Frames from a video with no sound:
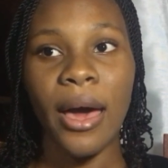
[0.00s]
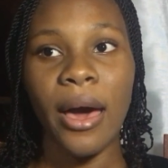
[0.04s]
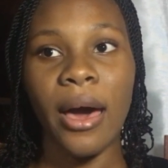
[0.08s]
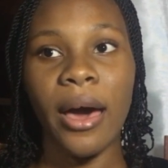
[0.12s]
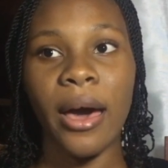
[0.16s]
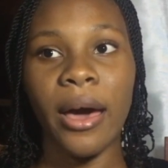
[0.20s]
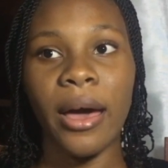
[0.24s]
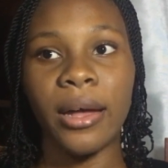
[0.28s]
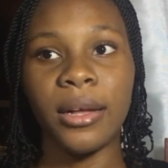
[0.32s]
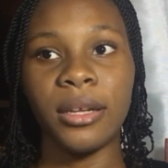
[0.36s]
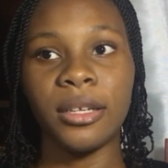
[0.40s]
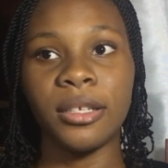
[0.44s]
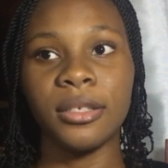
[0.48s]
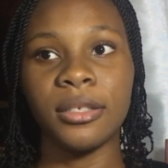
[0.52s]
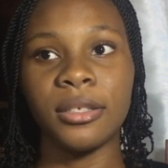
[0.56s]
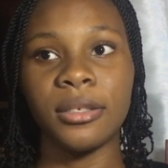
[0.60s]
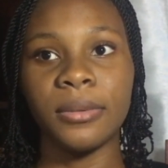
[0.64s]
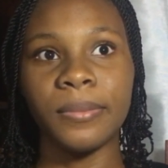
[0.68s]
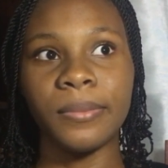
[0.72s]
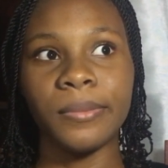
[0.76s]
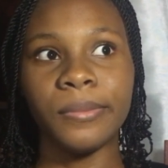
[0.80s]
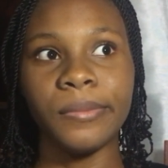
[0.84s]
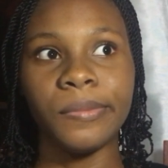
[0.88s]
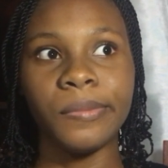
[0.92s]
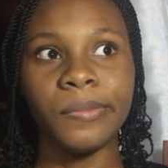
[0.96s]

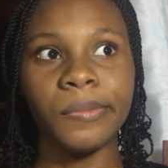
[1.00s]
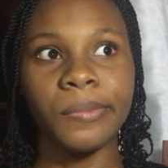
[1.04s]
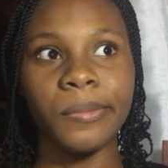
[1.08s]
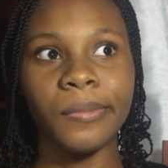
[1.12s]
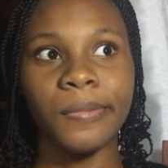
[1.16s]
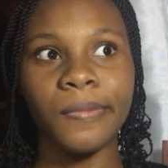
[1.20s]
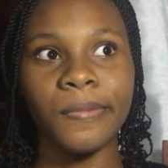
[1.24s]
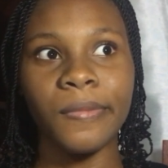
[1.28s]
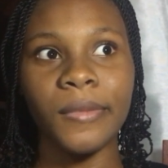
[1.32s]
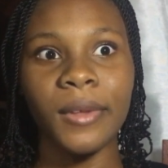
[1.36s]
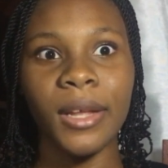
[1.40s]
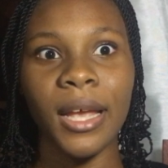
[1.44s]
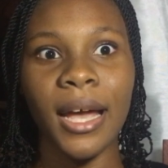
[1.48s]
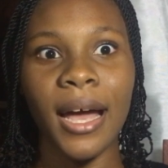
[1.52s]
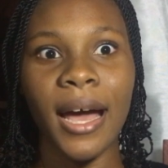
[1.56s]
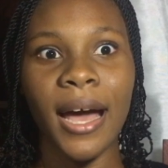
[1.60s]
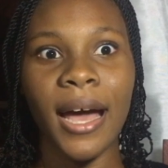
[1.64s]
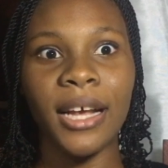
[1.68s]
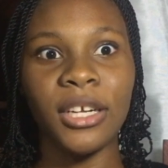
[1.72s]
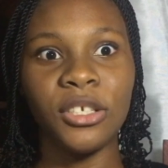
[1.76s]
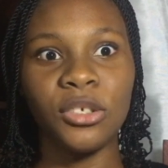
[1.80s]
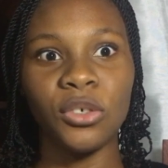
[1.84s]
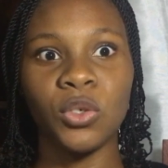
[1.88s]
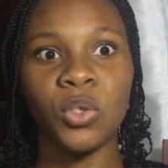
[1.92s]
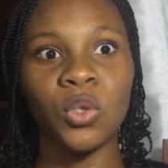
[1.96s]
and
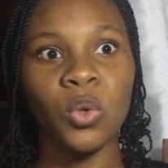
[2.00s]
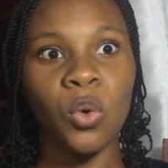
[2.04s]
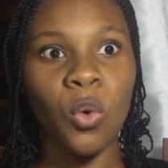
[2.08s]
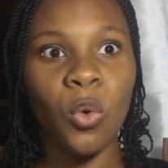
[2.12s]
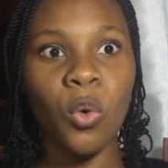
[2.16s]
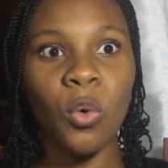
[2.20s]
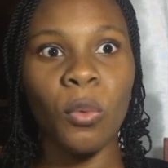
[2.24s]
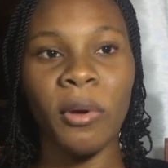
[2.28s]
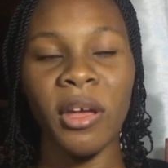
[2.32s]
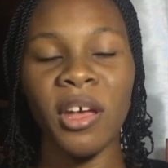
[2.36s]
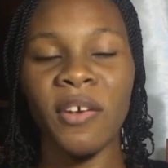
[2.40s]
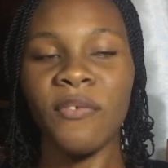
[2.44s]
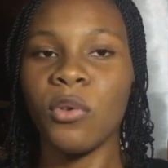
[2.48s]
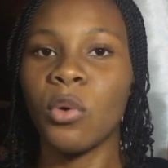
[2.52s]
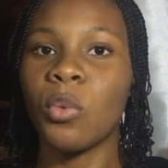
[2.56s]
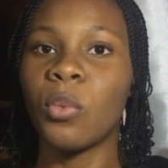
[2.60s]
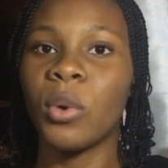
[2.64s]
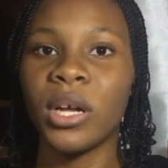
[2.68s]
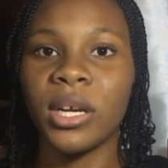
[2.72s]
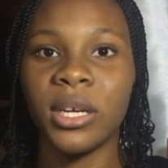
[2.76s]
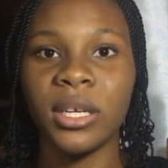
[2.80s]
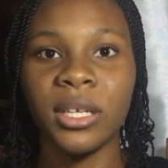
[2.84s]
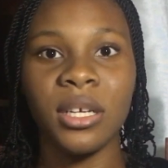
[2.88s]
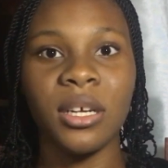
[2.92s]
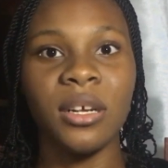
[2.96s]
I just hope
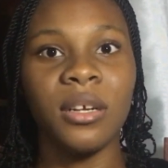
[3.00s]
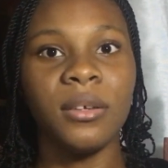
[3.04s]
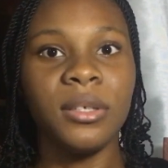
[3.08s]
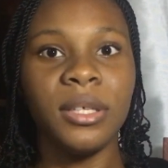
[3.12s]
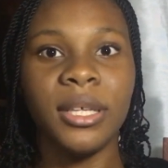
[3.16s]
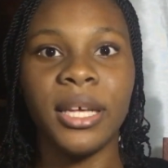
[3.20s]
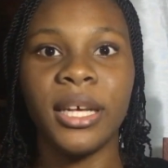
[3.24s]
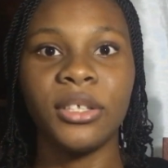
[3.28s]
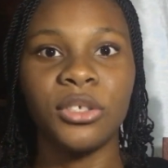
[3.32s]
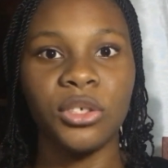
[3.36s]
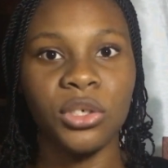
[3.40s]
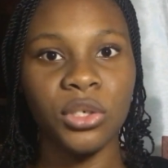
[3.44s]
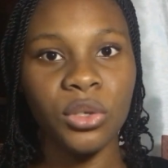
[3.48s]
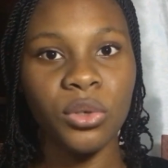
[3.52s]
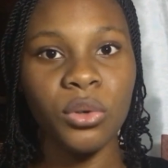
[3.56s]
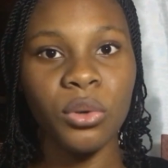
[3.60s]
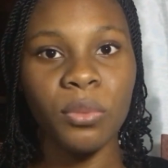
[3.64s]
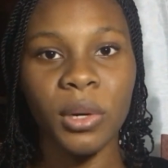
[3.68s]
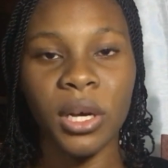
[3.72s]
everyone gets through,